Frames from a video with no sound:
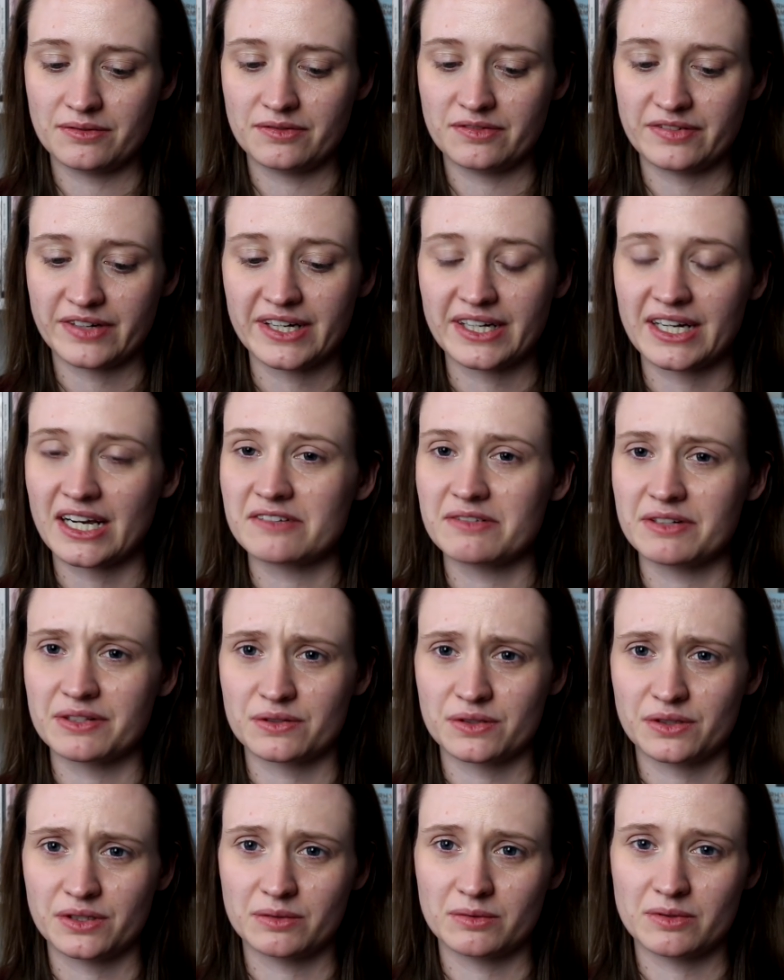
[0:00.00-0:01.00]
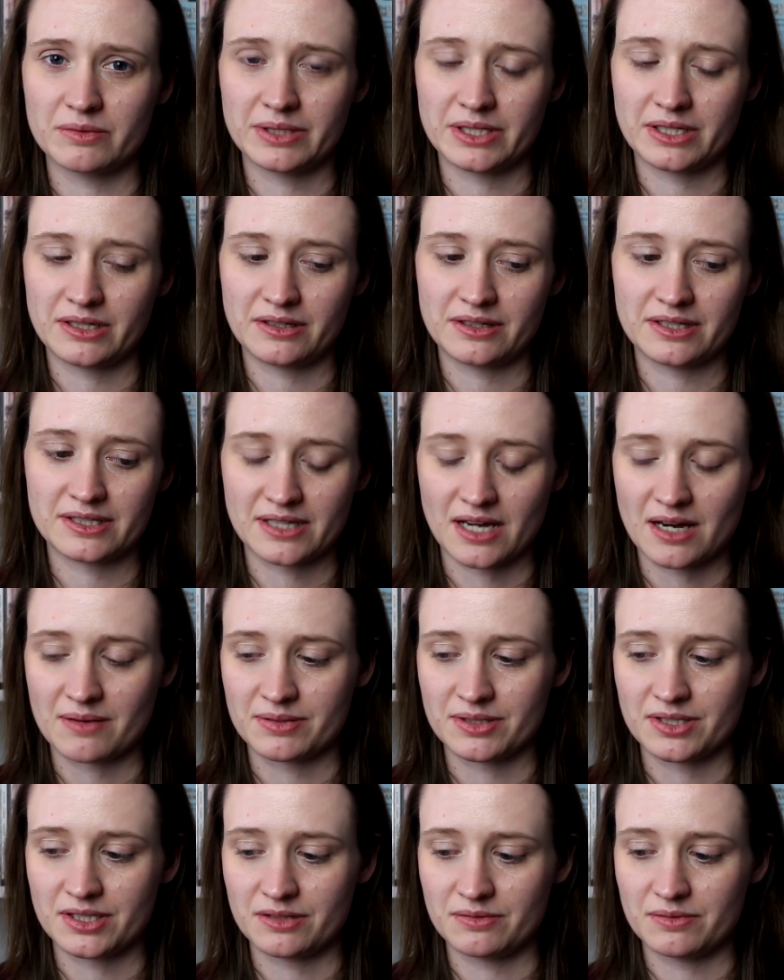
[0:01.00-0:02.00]
finding out whether or not the woman who this
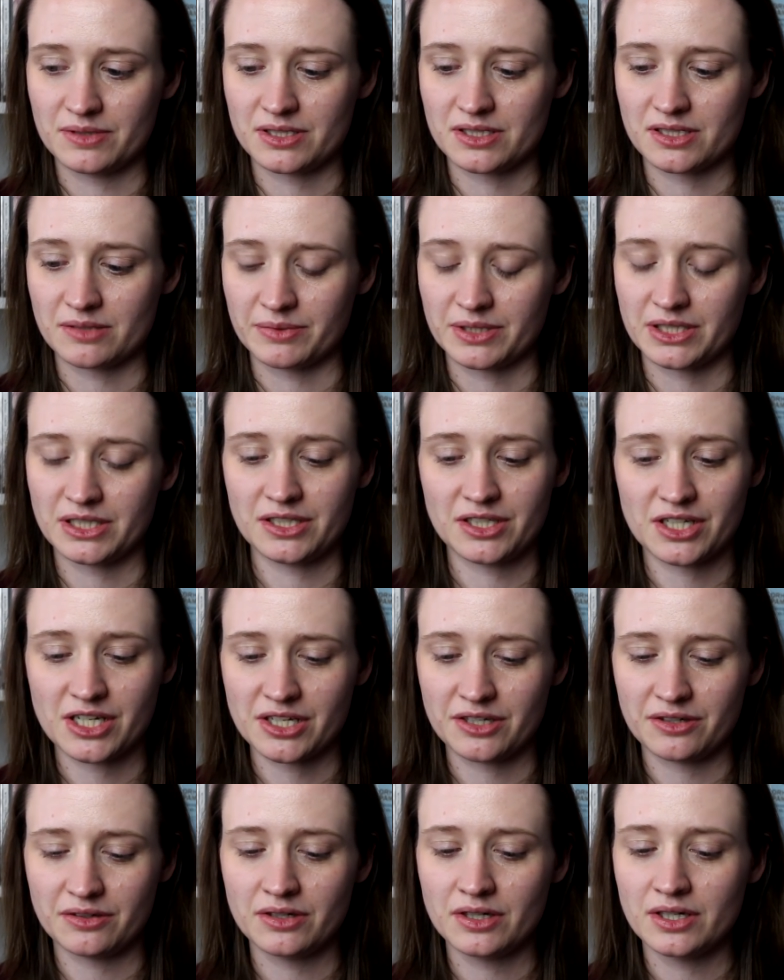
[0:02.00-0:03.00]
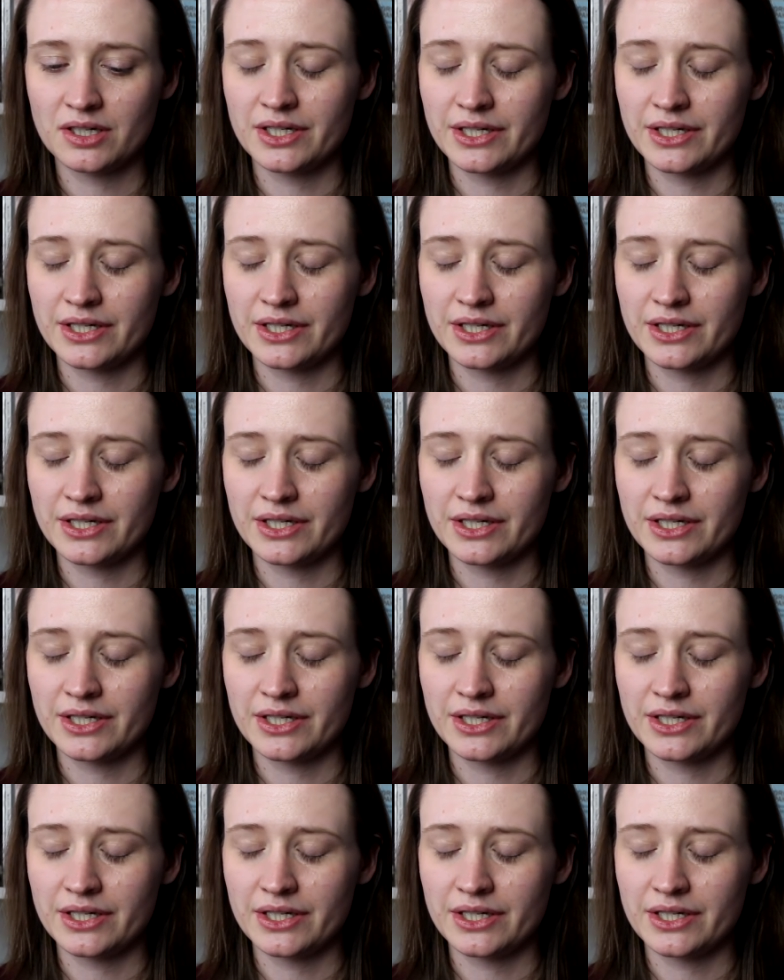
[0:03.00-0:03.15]
happened to was someone he knew,